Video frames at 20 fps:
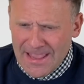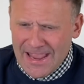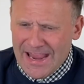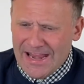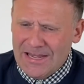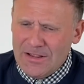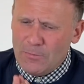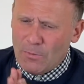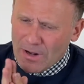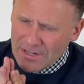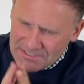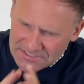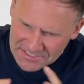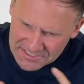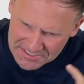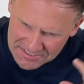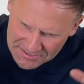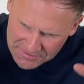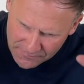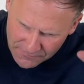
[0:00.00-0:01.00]
And he wants
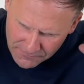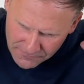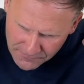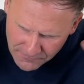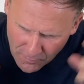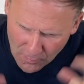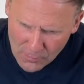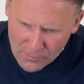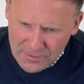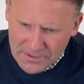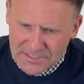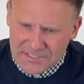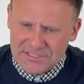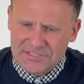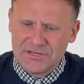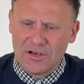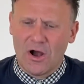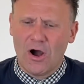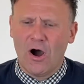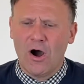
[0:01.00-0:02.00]
us to
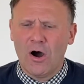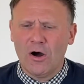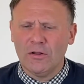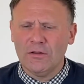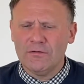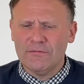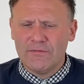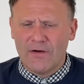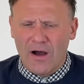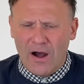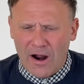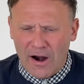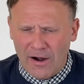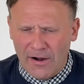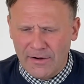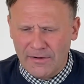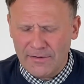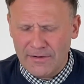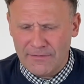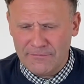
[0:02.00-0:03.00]
focus all of
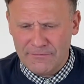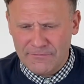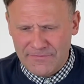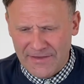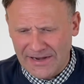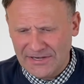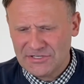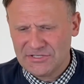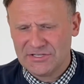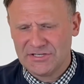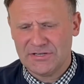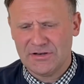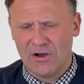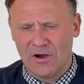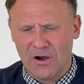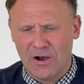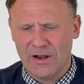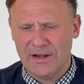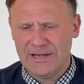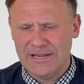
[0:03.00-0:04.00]
our affection
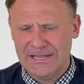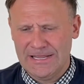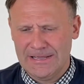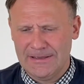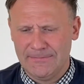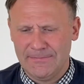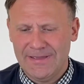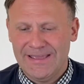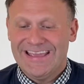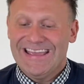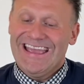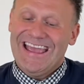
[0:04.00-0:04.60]
on him